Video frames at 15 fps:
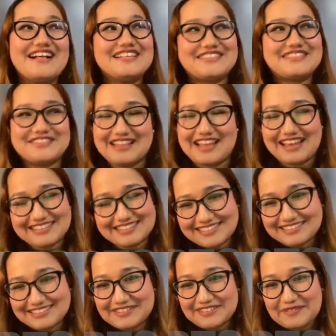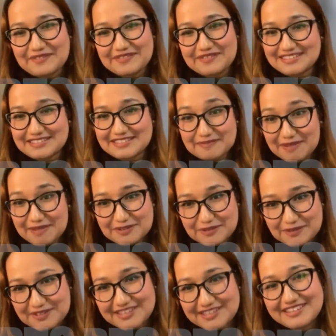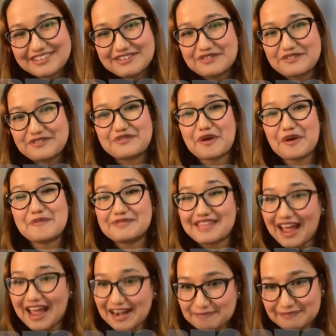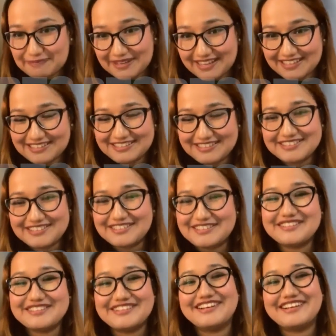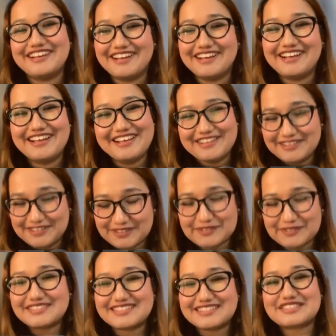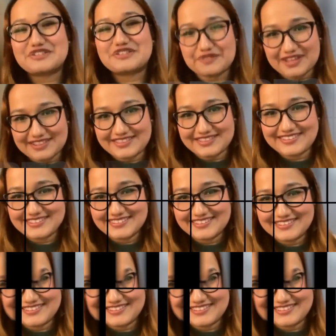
so like this, this is my story from that pain to this strength is